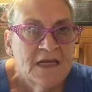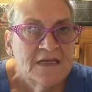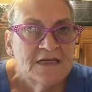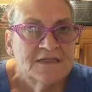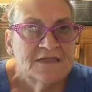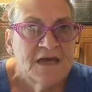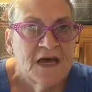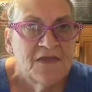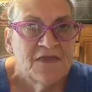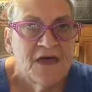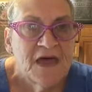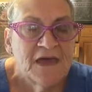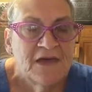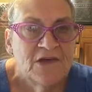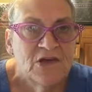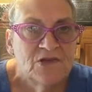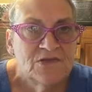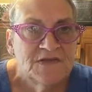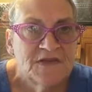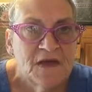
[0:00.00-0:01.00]
So thank
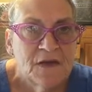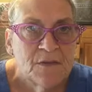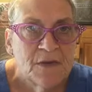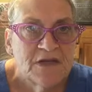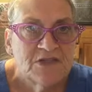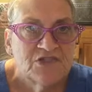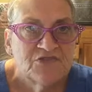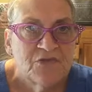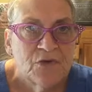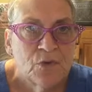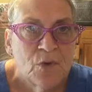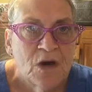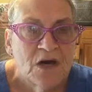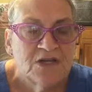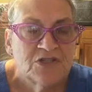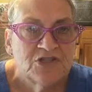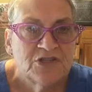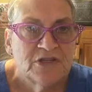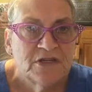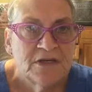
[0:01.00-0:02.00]
you so much for
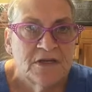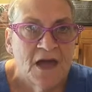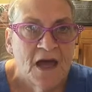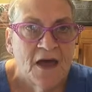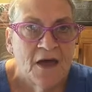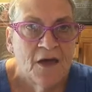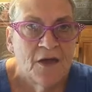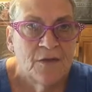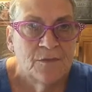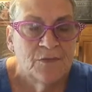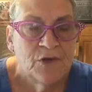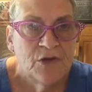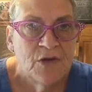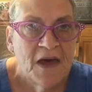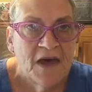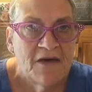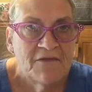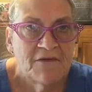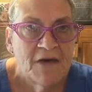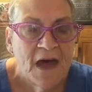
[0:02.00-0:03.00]
watching. I hope you
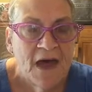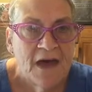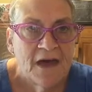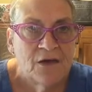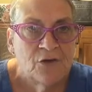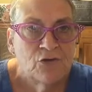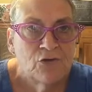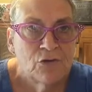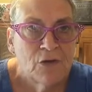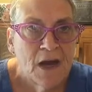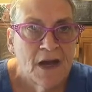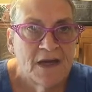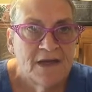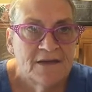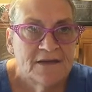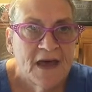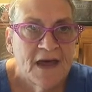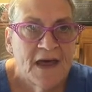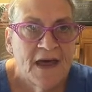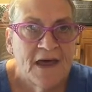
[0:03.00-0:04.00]
have a great
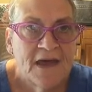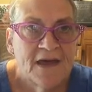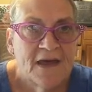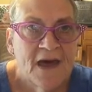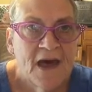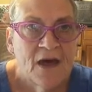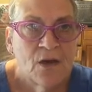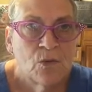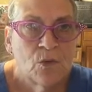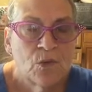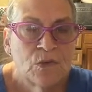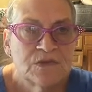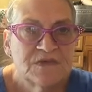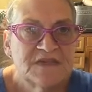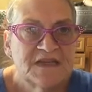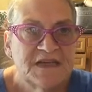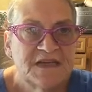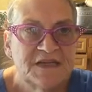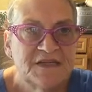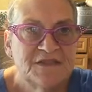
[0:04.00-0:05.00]
day. I will
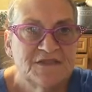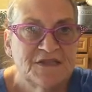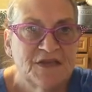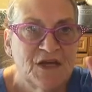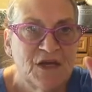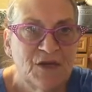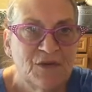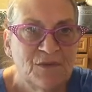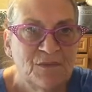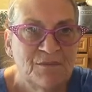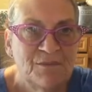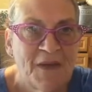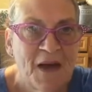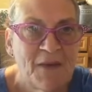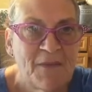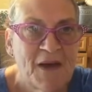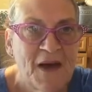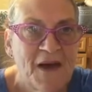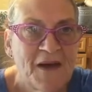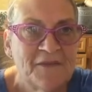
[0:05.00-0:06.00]
see you soon.
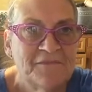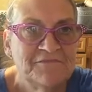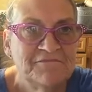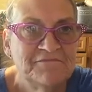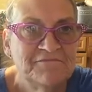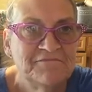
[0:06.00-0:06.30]
Bye-bye.